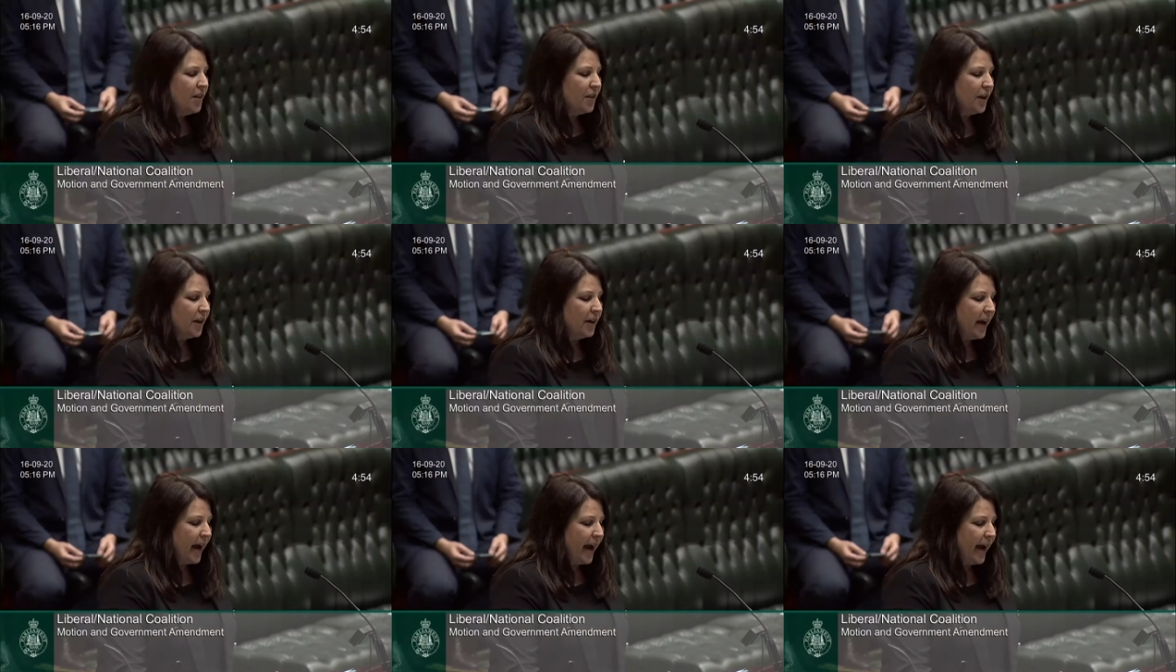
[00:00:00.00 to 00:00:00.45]

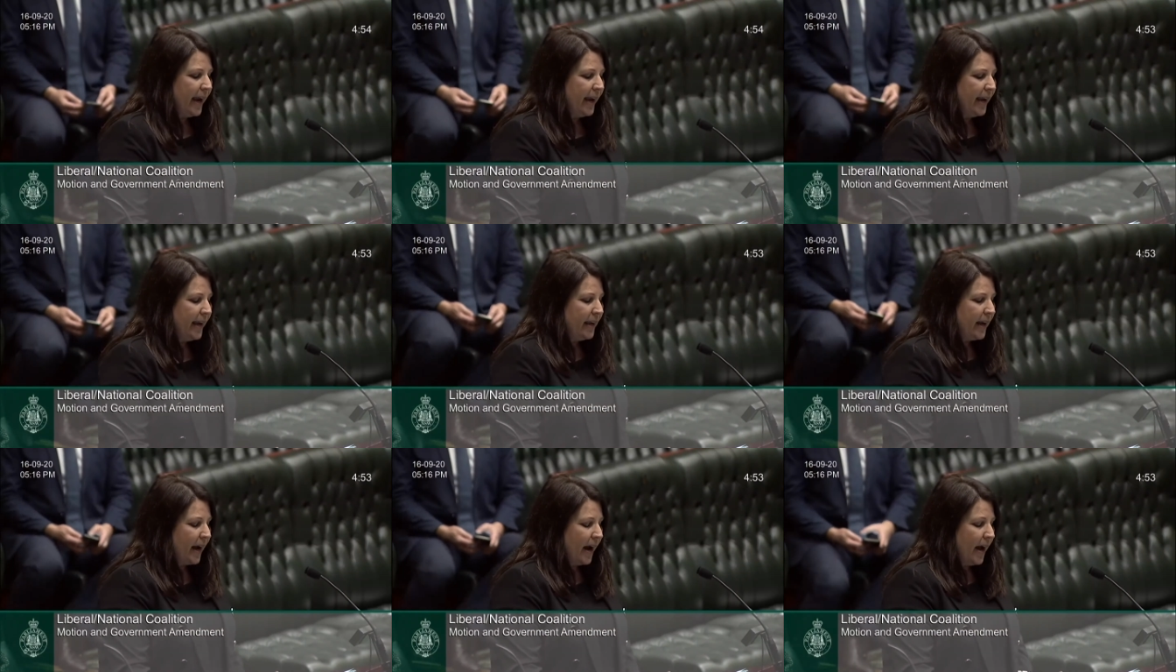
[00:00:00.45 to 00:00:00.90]
that
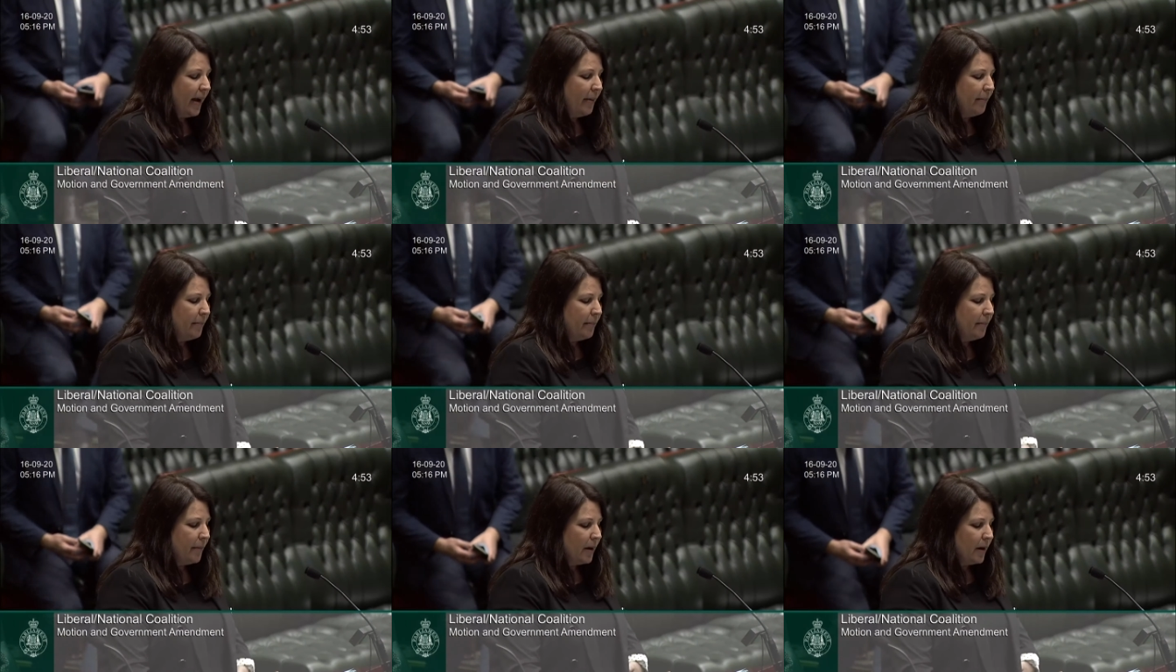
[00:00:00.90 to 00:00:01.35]
a,
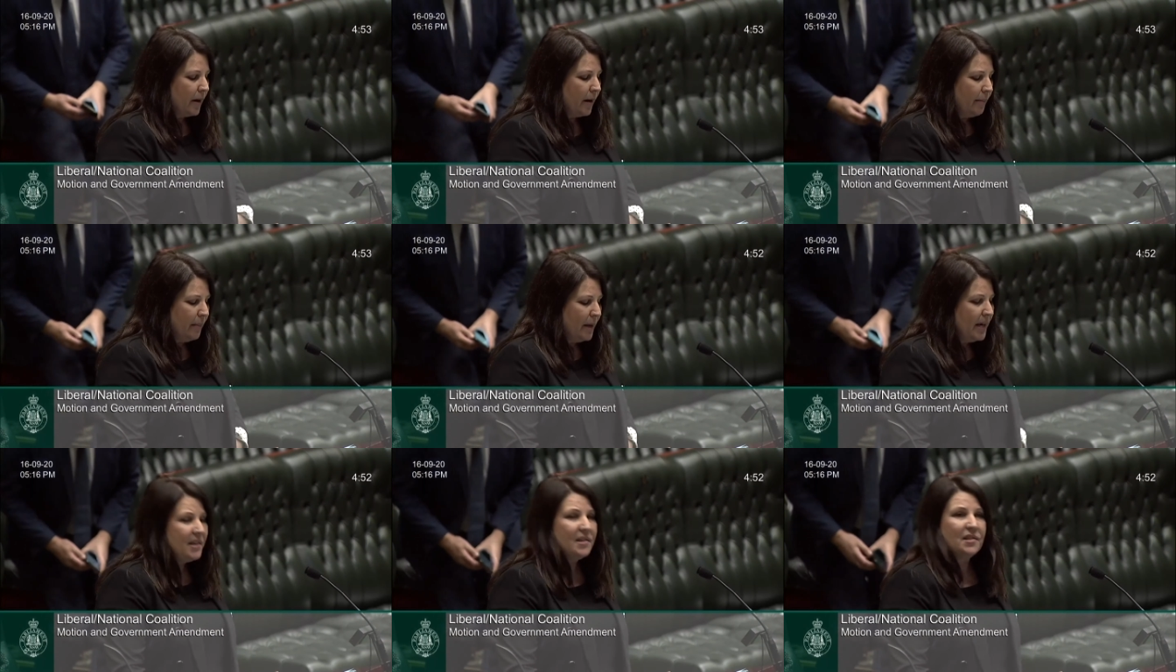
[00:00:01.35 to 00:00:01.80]
um, a
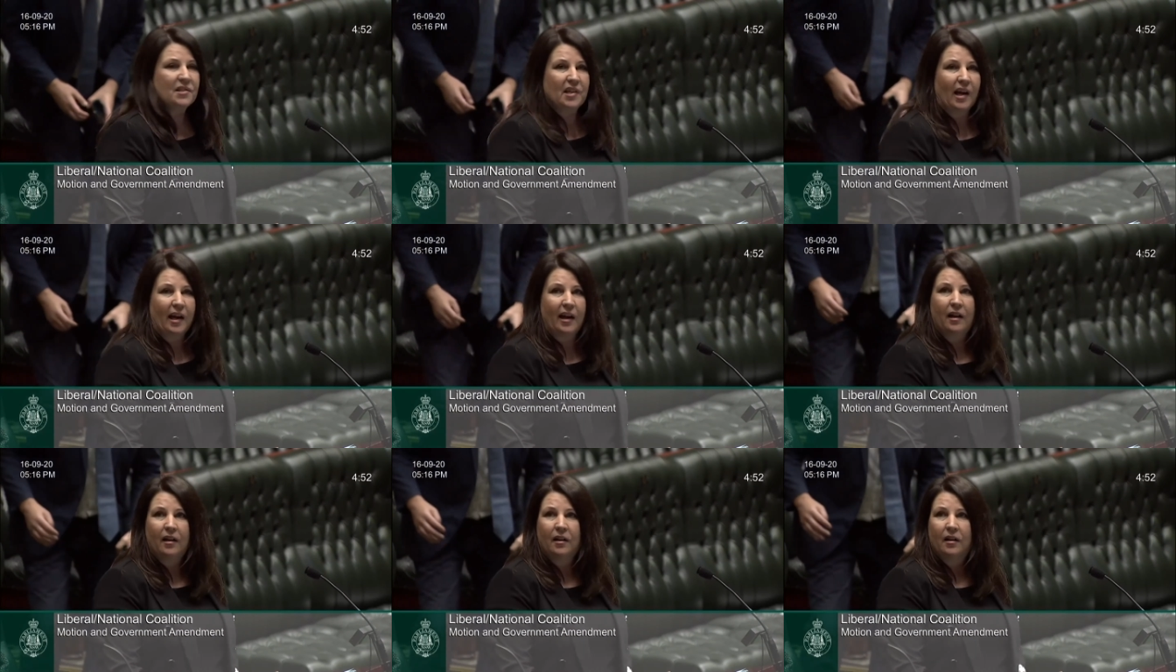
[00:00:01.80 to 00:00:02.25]
minister
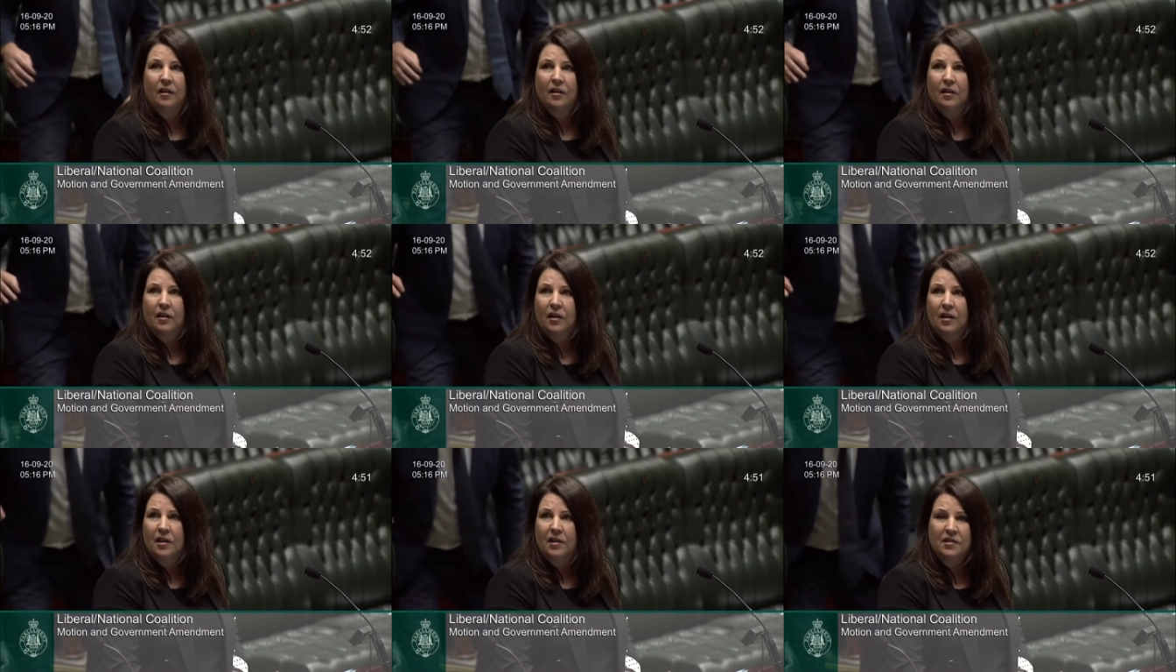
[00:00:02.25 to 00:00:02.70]

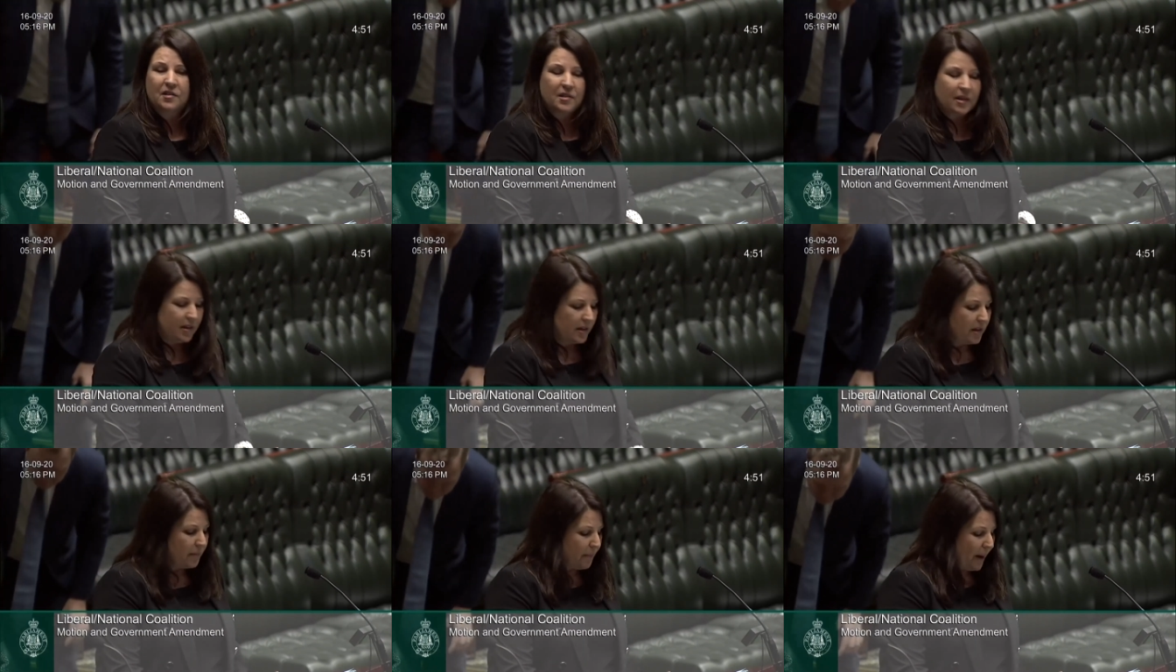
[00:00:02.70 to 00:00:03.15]
is
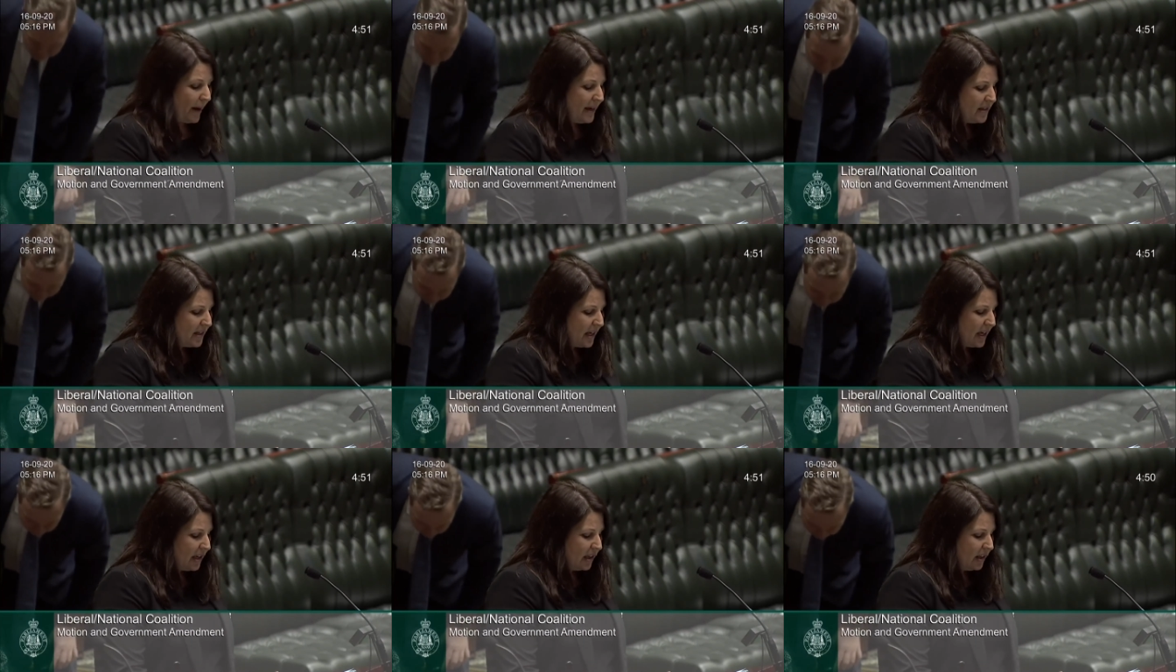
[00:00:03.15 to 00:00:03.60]

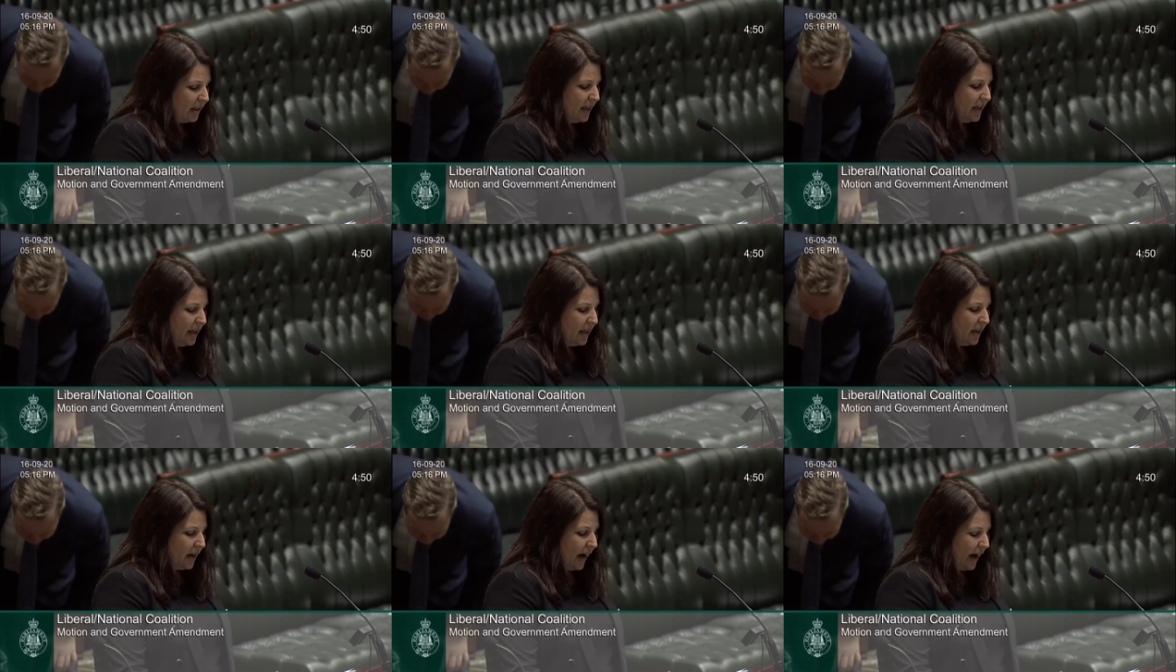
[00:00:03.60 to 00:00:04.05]

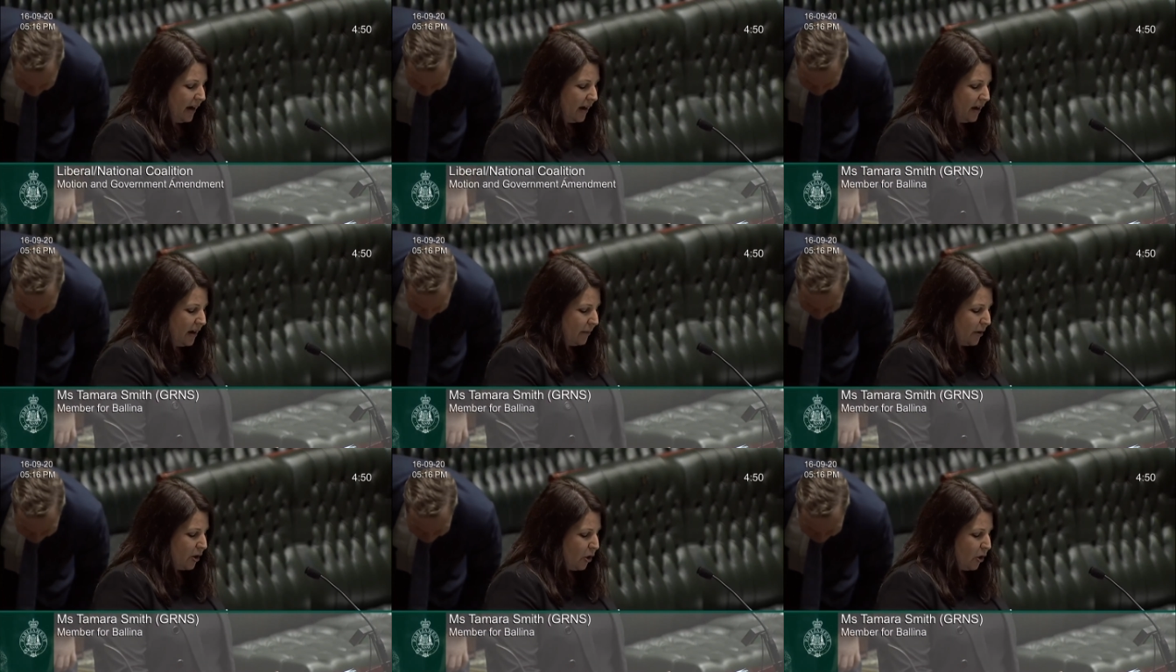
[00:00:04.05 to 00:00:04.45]
basically uh,